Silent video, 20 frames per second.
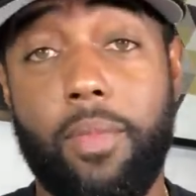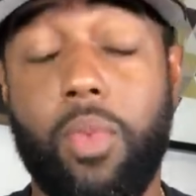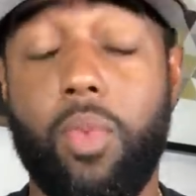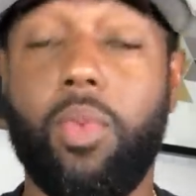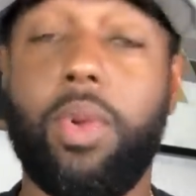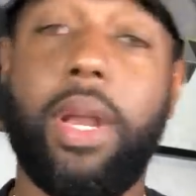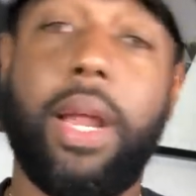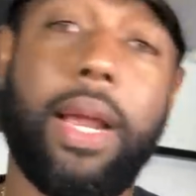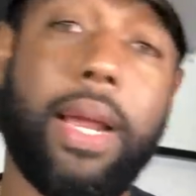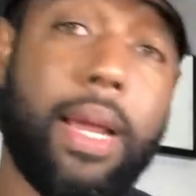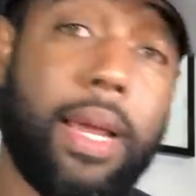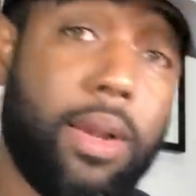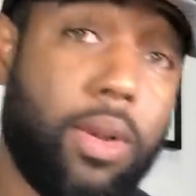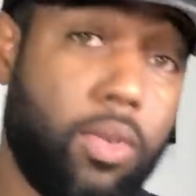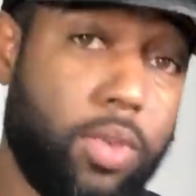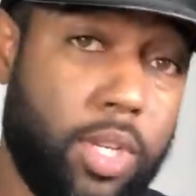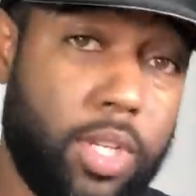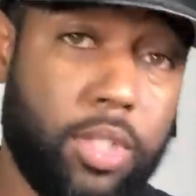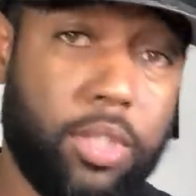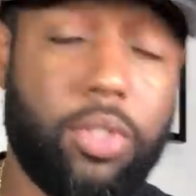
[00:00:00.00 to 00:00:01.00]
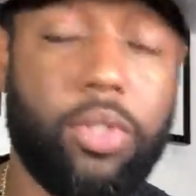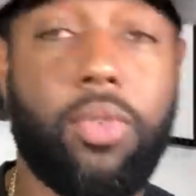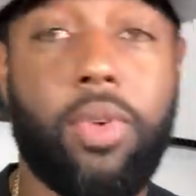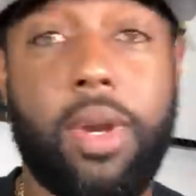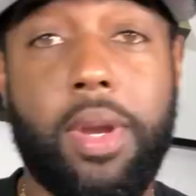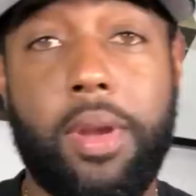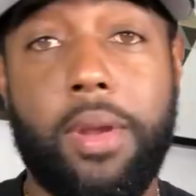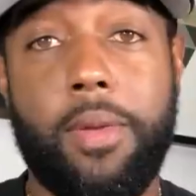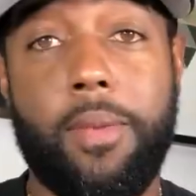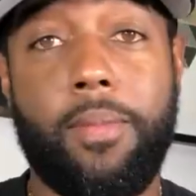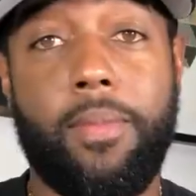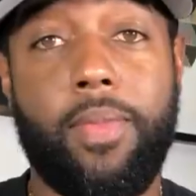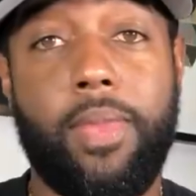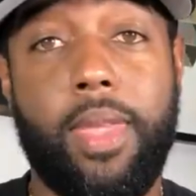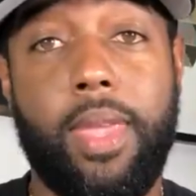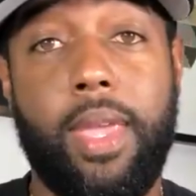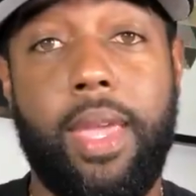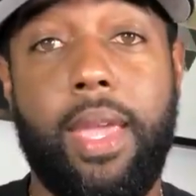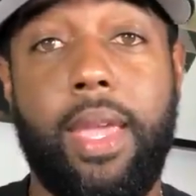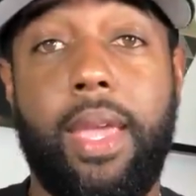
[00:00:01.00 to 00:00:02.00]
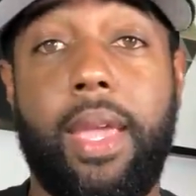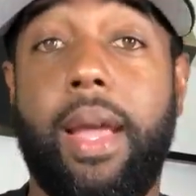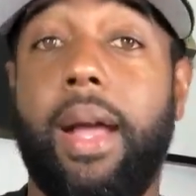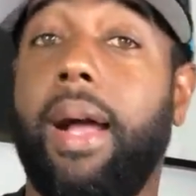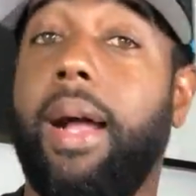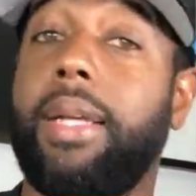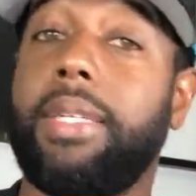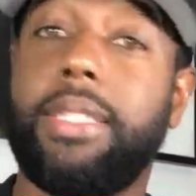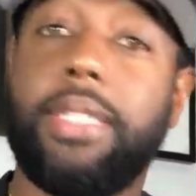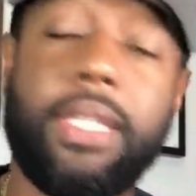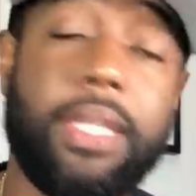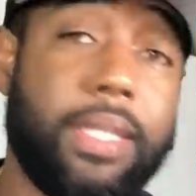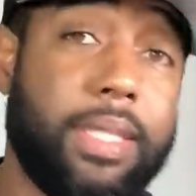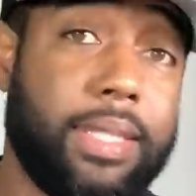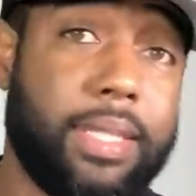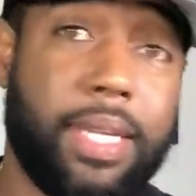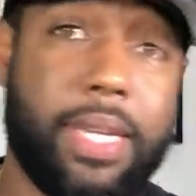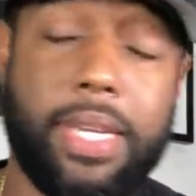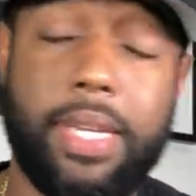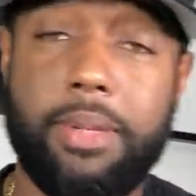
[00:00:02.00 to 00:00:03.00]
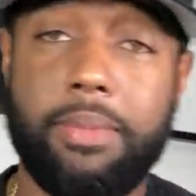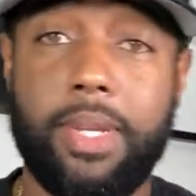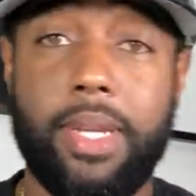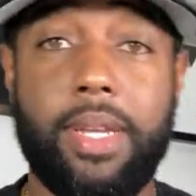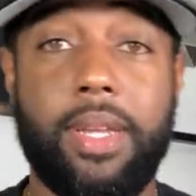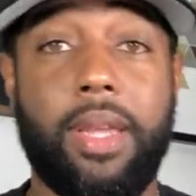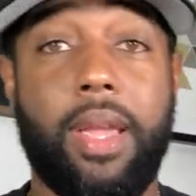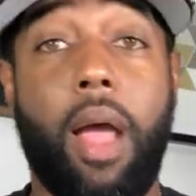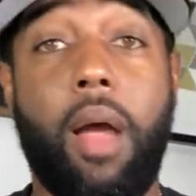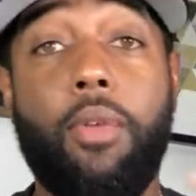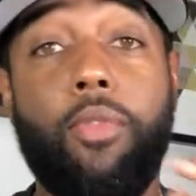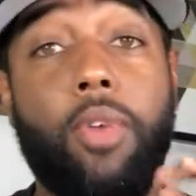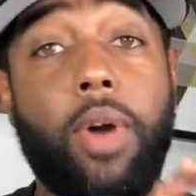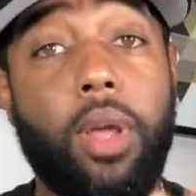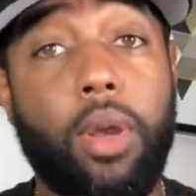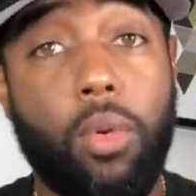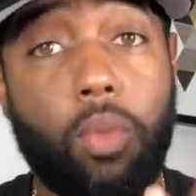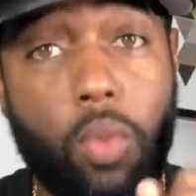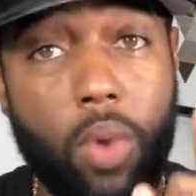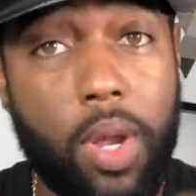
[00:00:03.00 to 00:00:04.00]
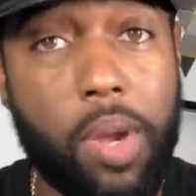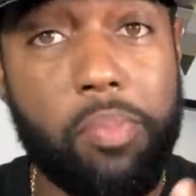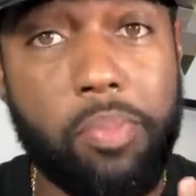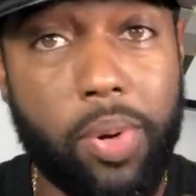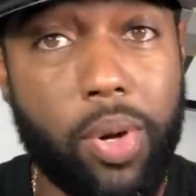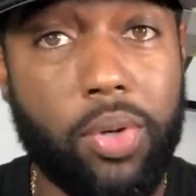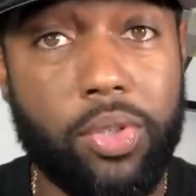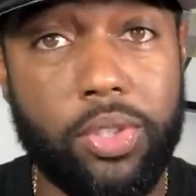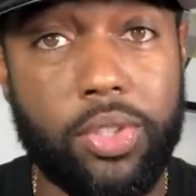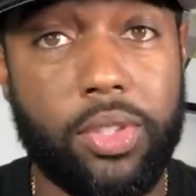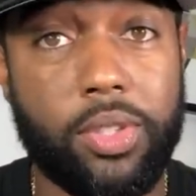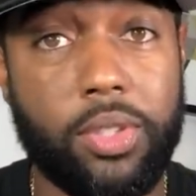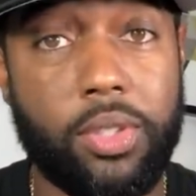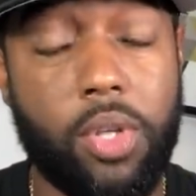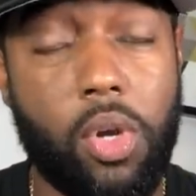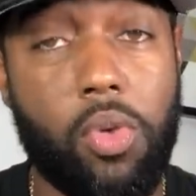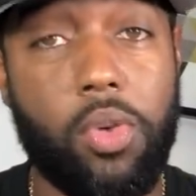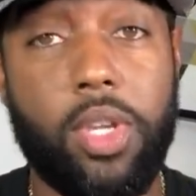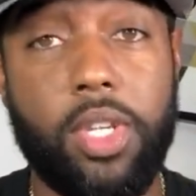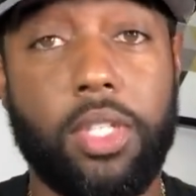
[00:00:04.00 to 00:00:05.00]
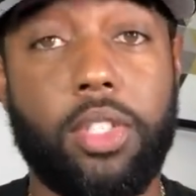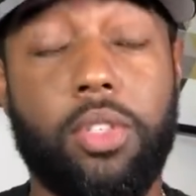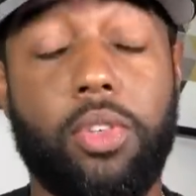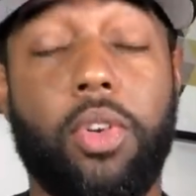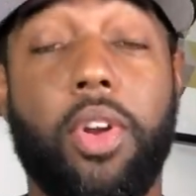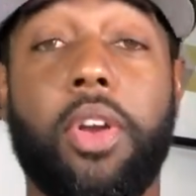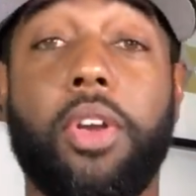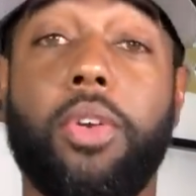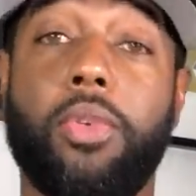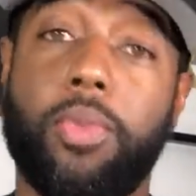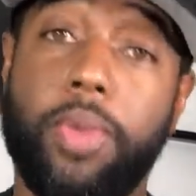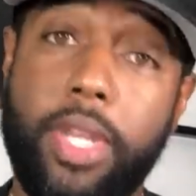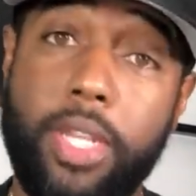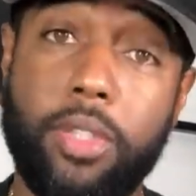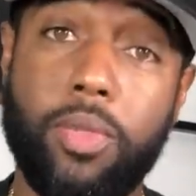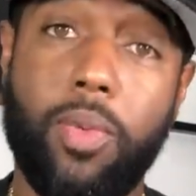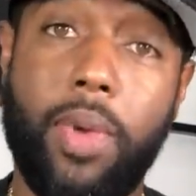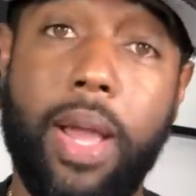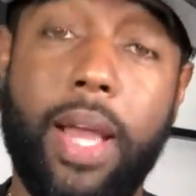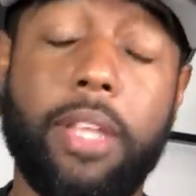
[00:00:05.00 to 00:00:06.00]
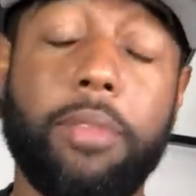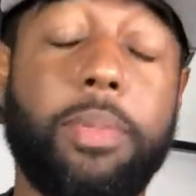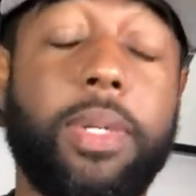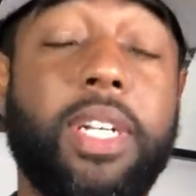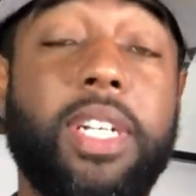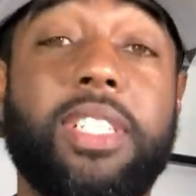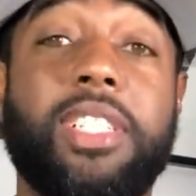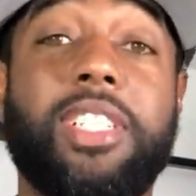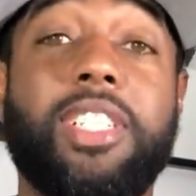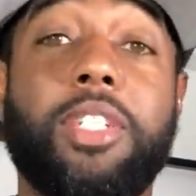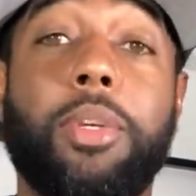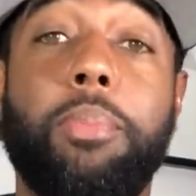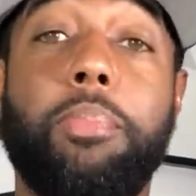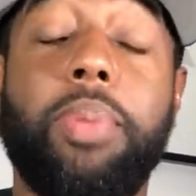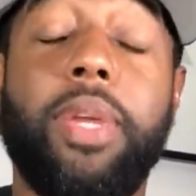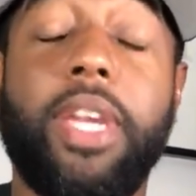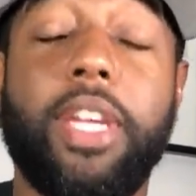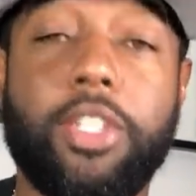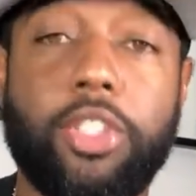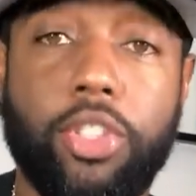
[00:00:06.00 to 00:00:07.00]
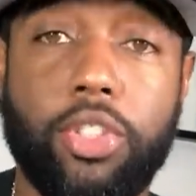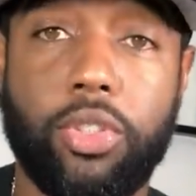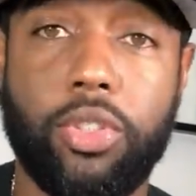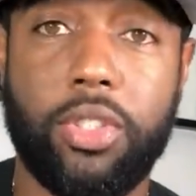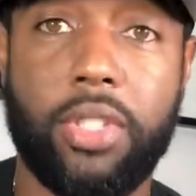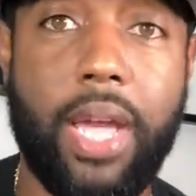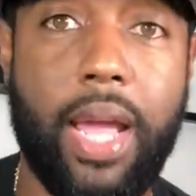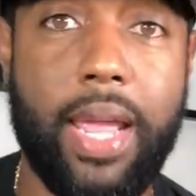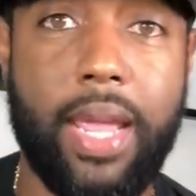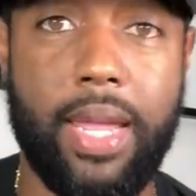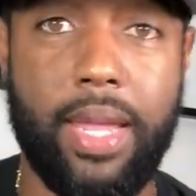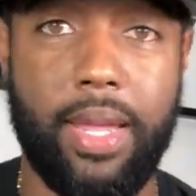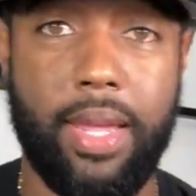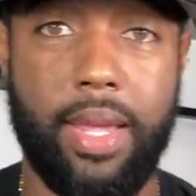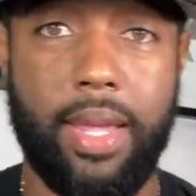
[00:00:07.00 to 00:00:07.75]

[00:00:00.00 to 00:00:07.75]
When I got on Instagram, I said the same thing. I follow one person on Instagram. The reason why is because it's a picture site.